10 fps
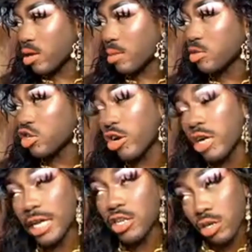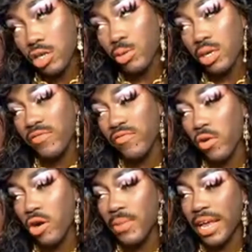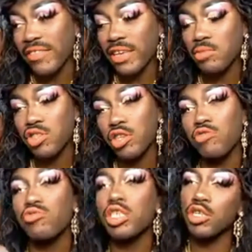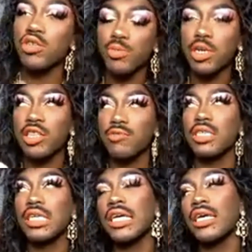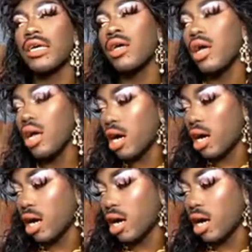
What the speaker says: So I turned 24, but I think I'm just going to redo 23 again.